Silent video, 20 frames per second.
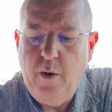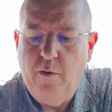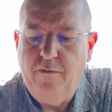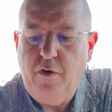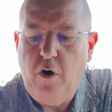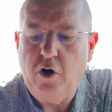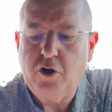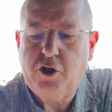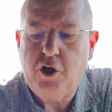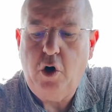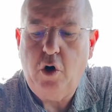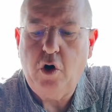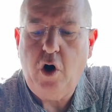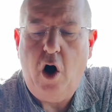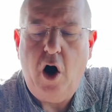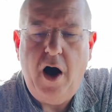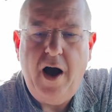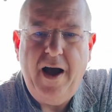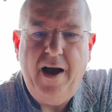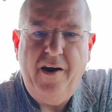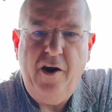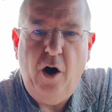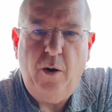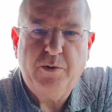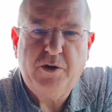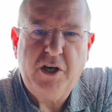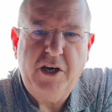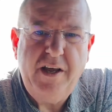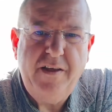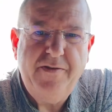We've also got an
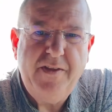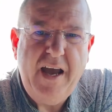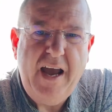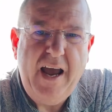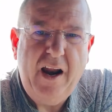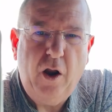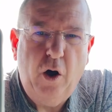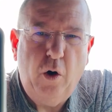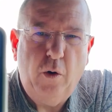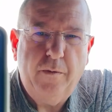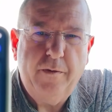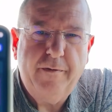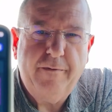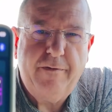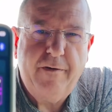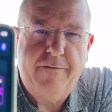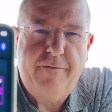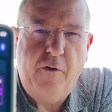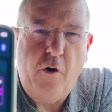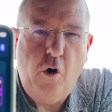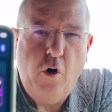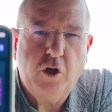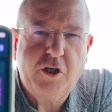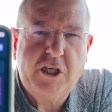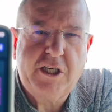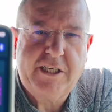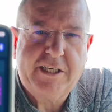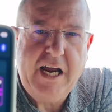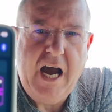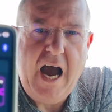option in there, look, for force
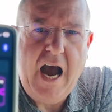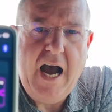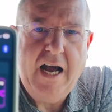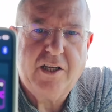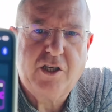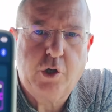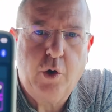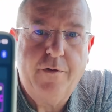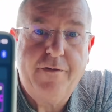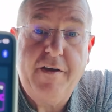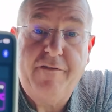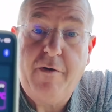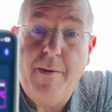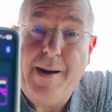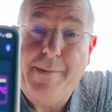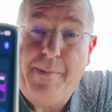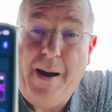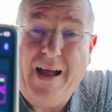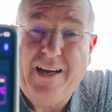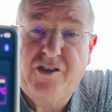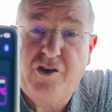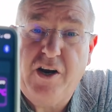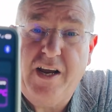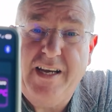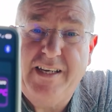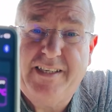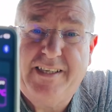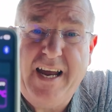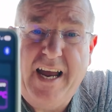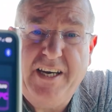start. So if your
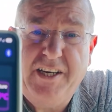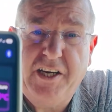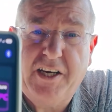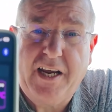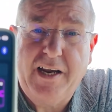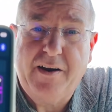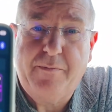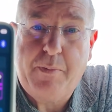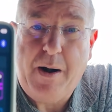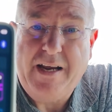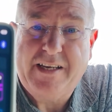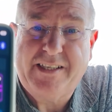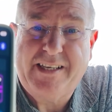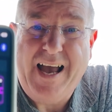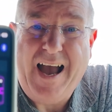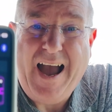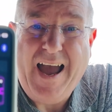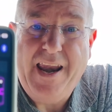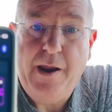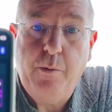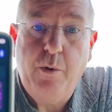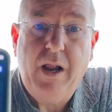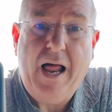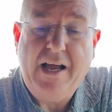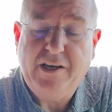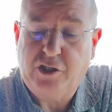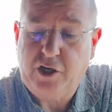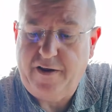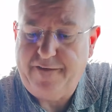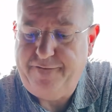battery is dead, you can press that and it will
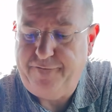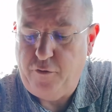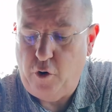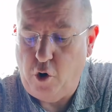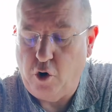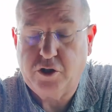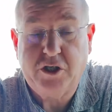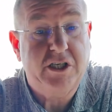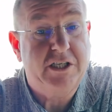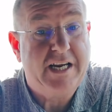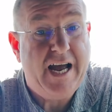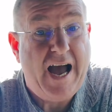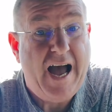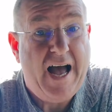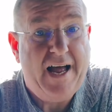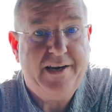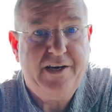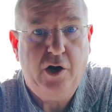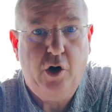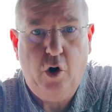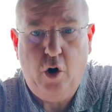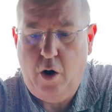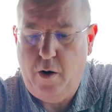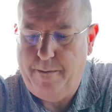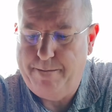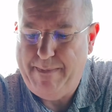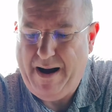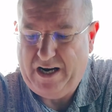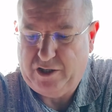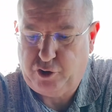actually force start
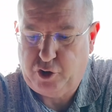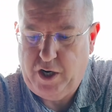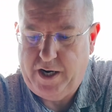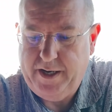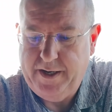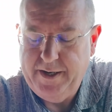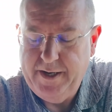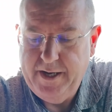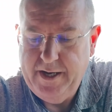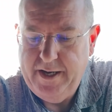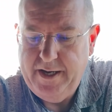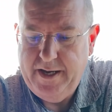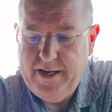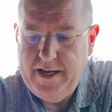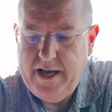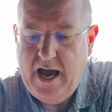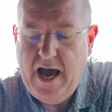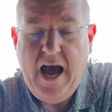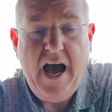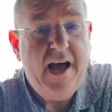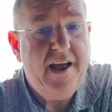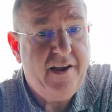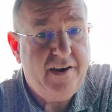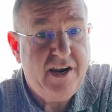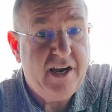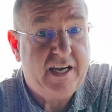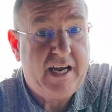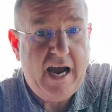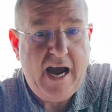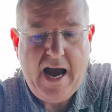your battery,
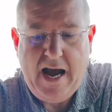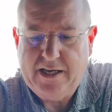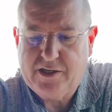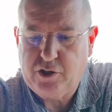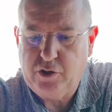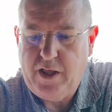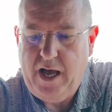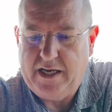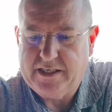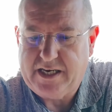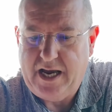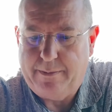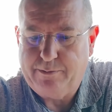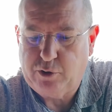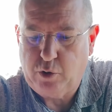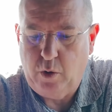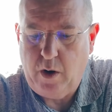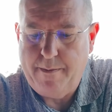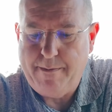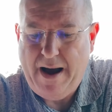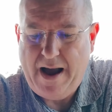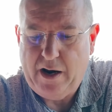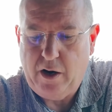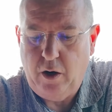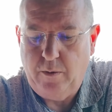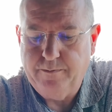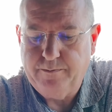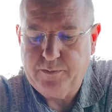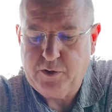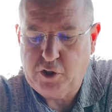your car. So that's absolutely bang
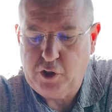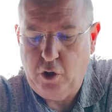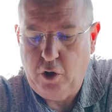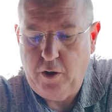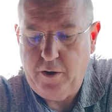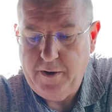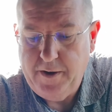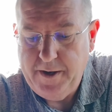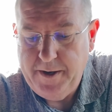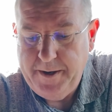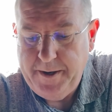on. So